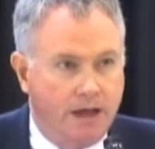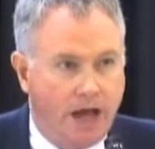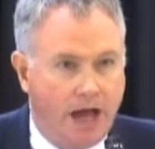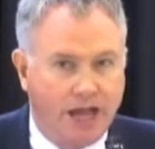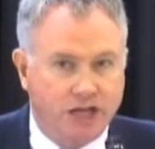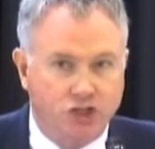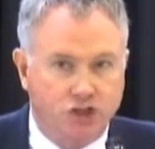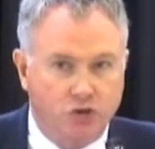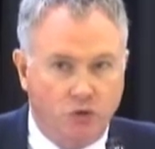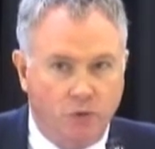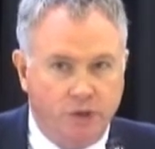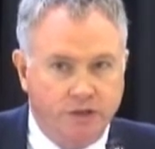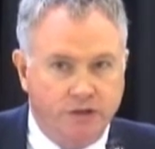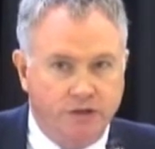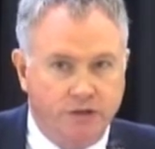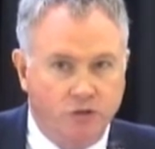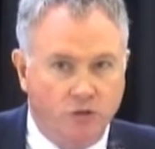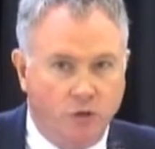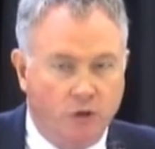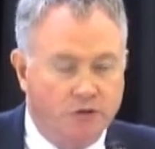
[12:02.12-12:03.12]
I joined
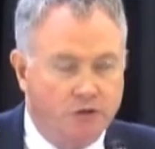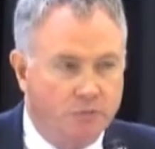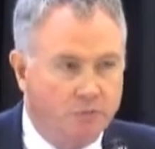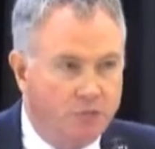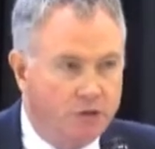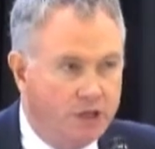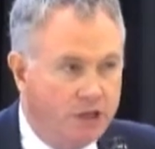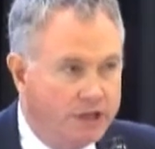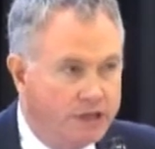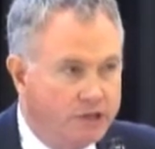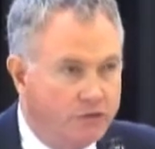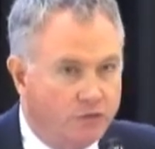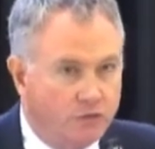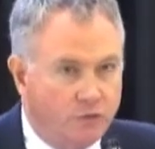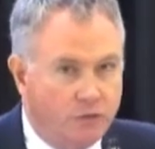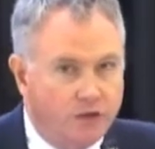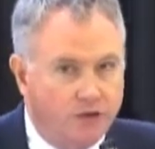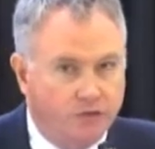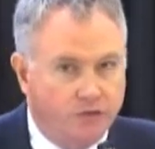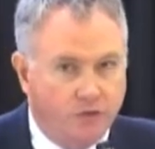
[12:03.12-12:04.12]
the Northern Plains
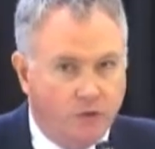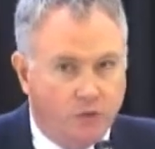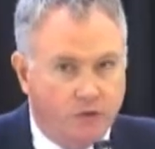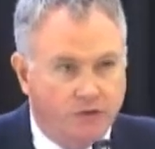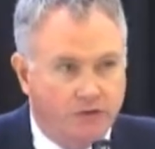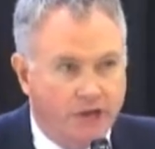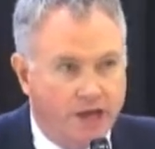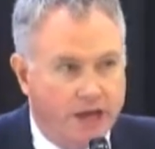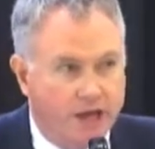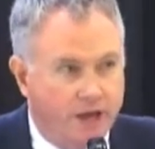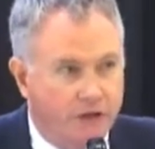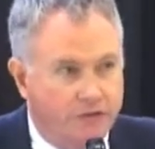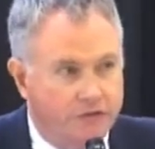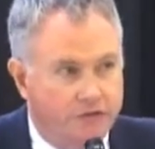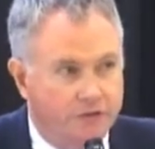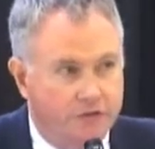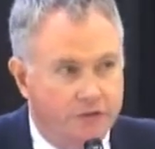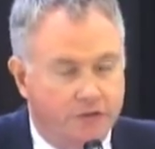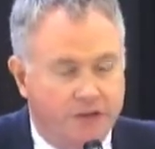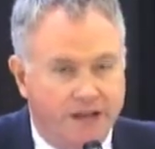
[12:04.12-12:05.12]
Resource
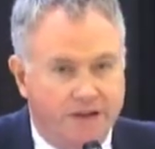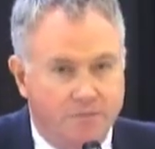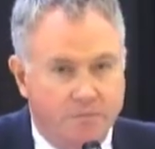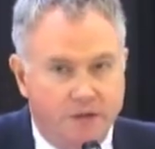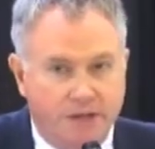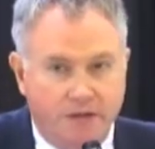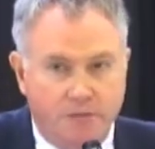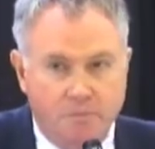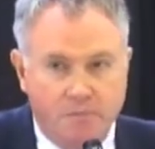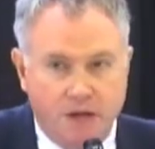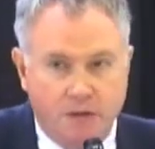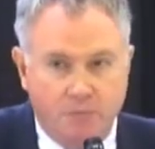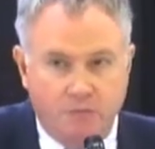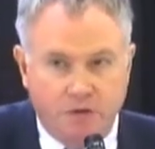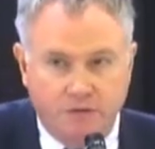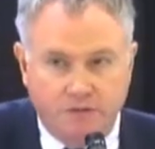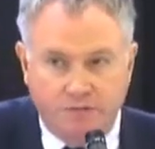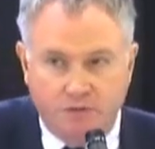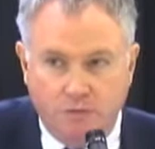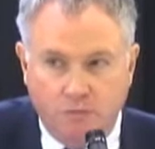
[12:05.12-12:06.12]
Council and have been a
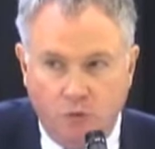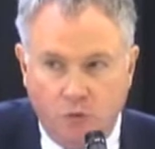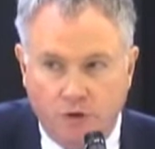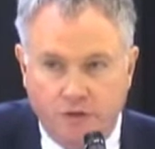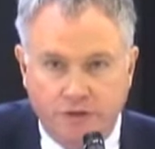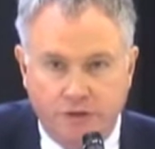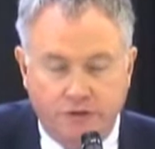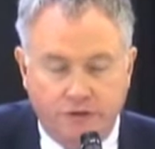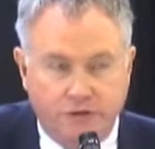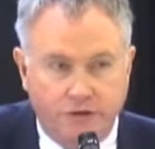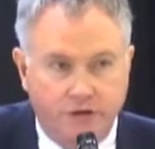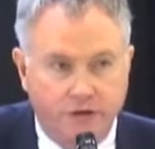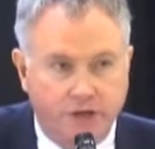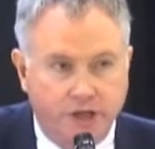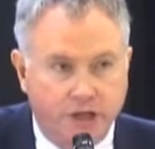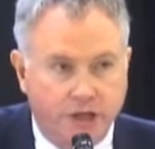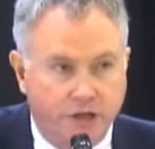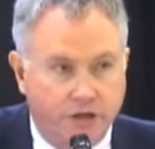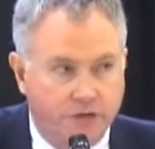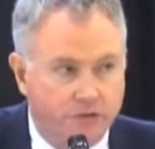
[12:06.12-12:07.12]
member for more than
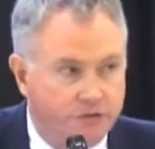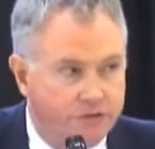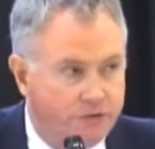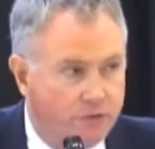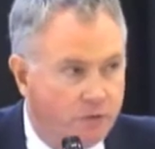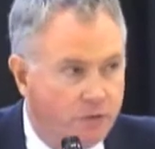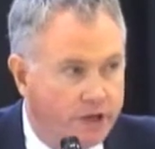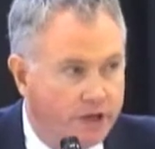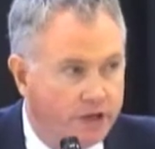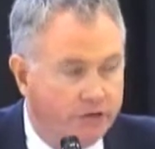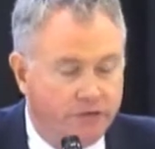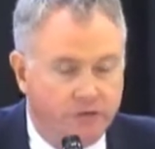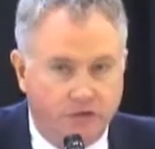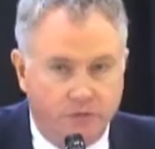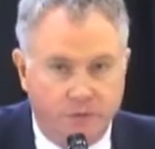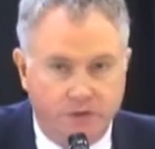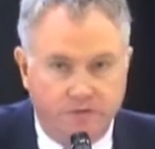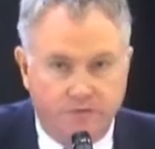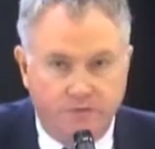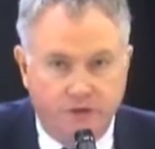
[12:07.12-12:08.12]
30 years. The ranch
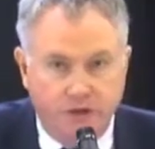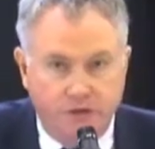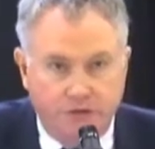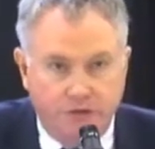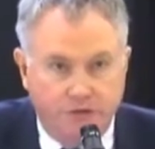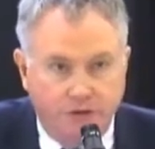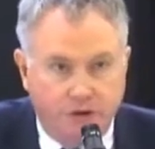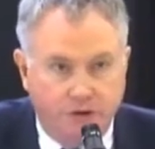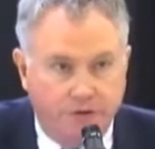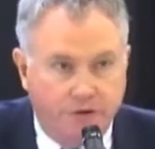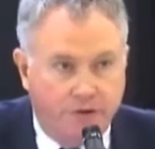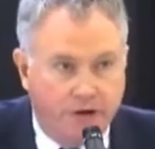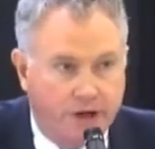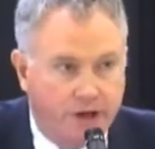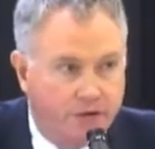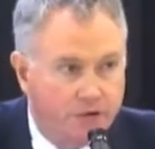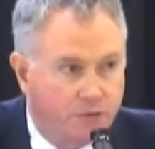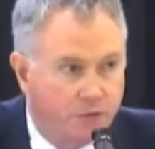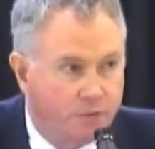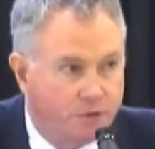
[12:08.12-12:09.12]
has been featured on their
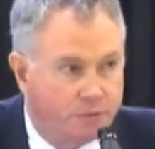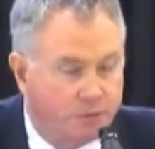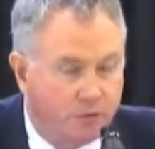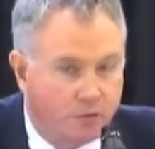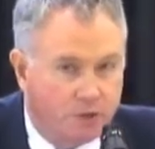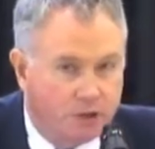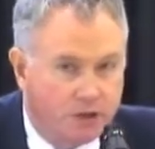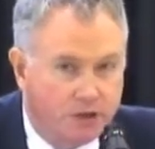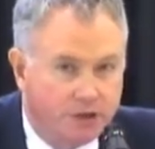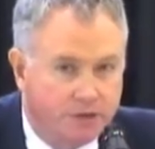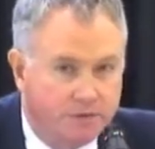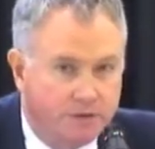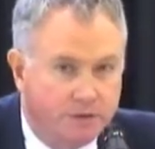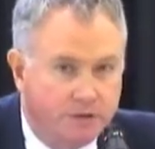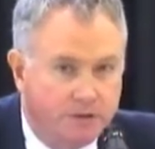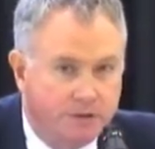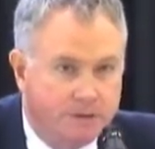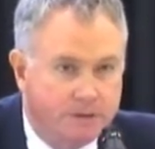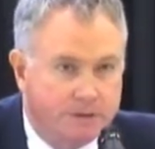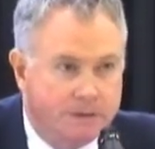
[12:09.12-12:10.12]
annual report
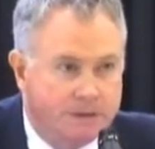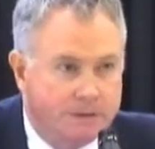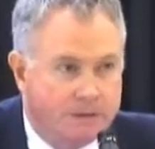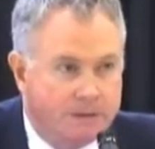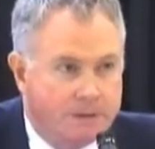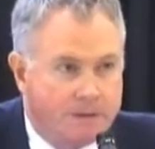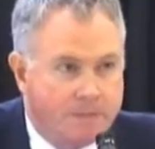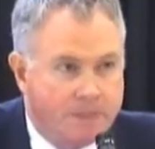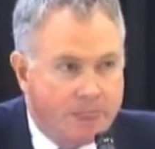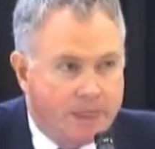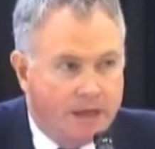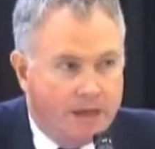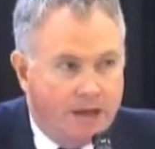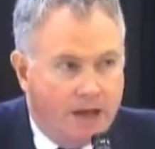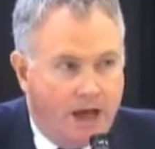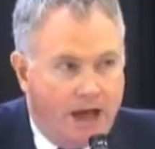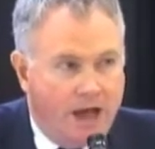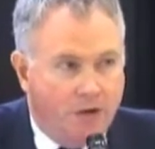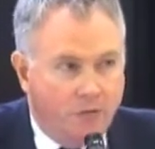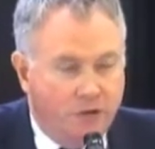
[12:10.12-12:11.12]
cover.
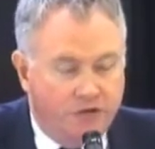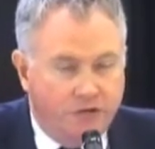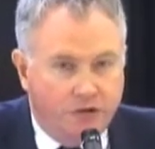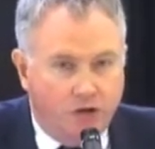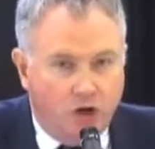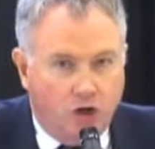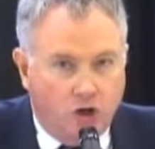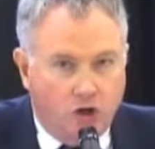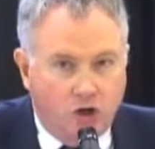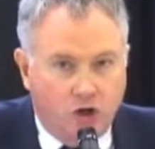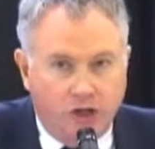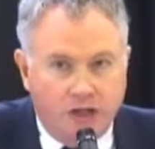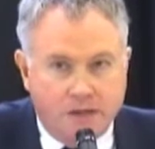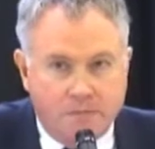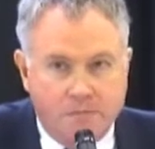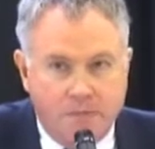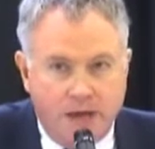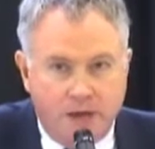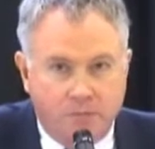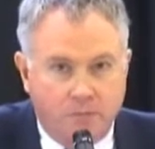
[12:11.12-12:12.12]
I was an early
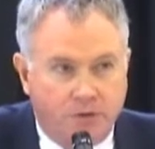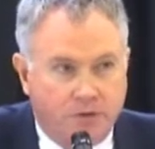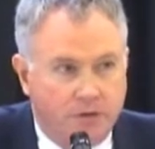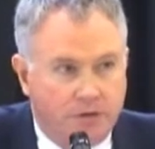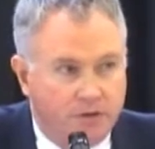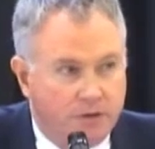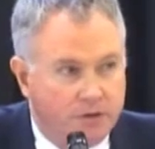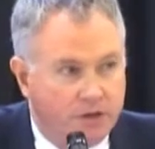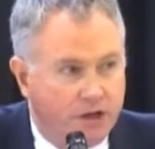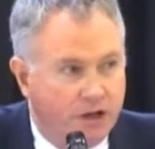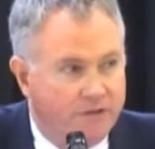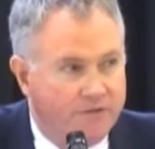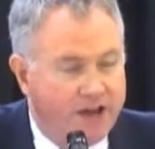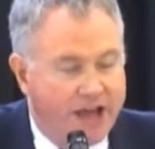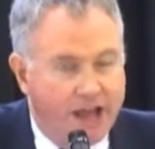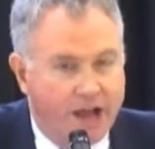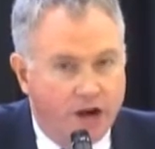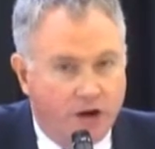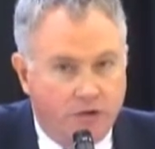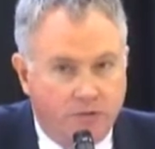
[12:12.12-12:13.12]
member of
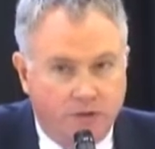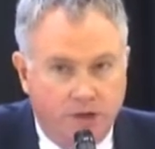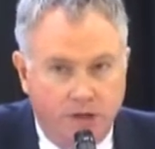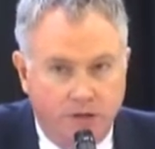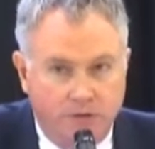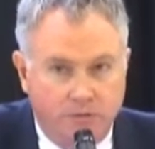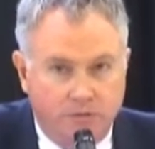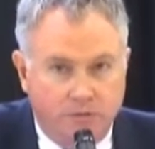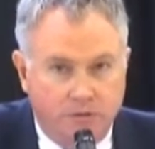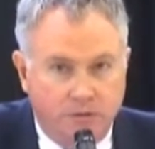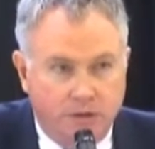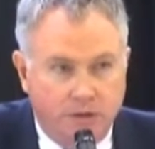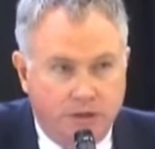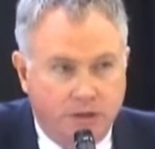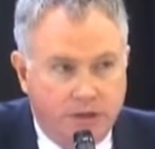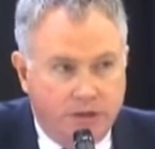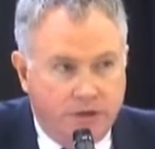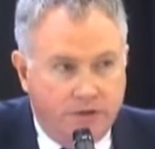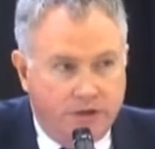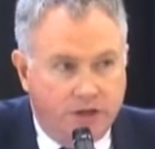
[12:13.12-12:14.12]
AERO,
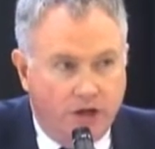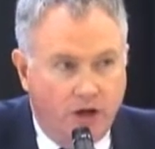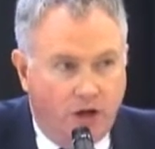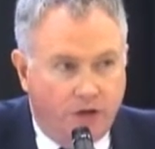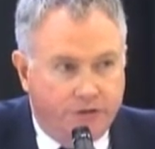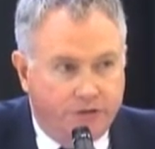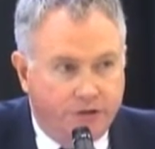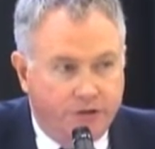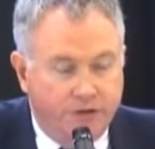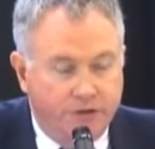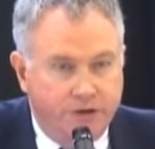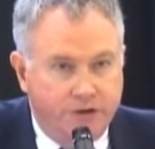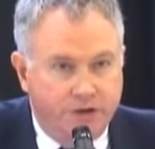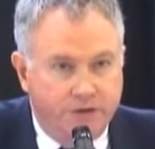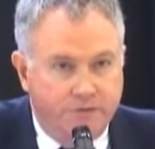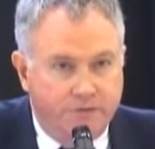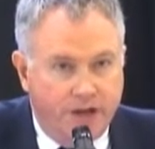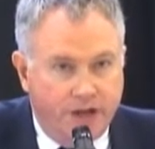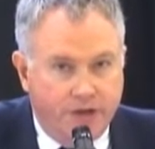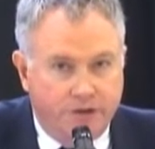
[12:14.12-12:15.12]
the
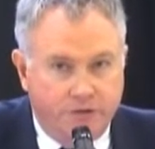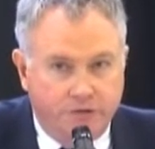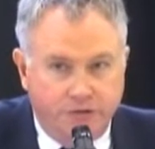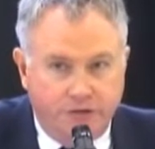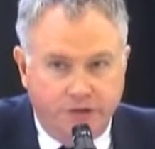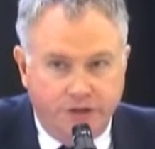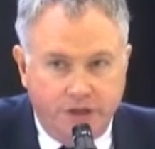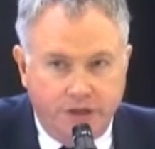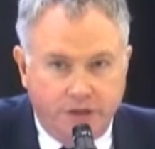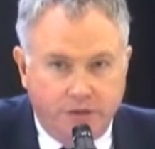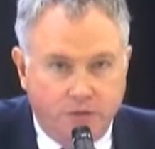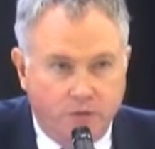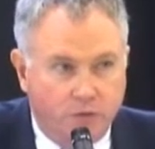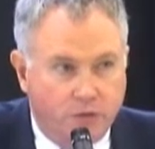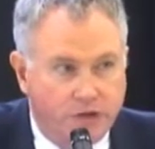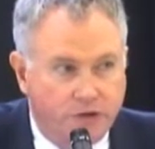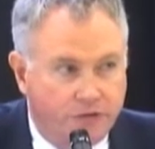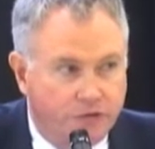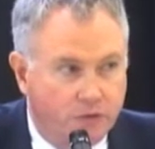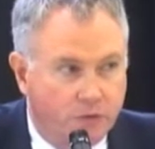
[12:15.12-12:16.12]
Alternative Energy
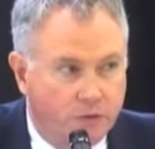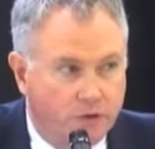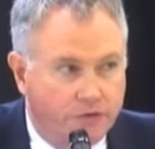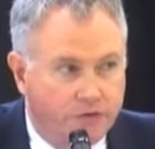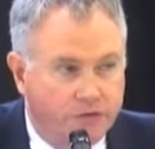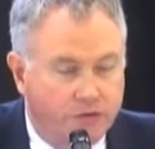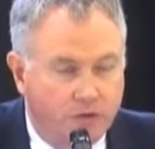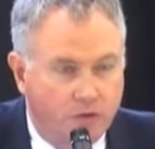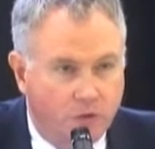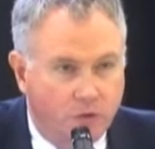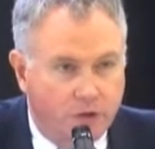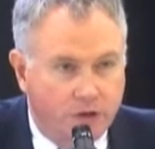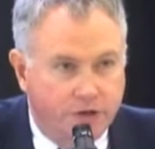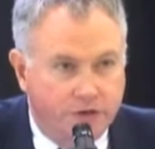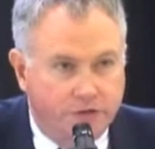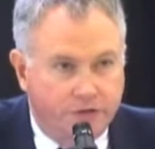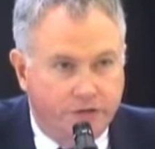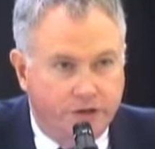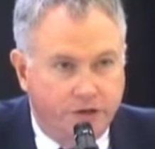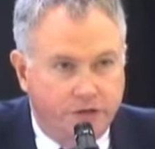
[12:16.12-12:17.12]
Resource
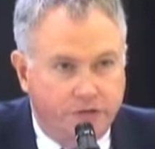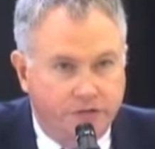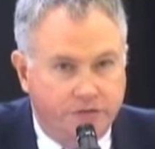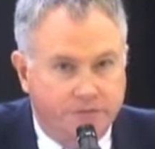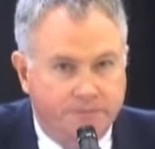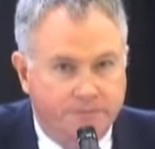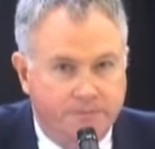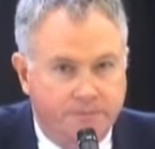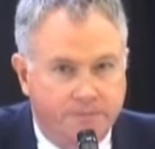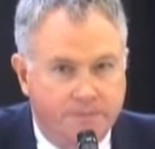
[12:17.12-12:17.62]
Organization.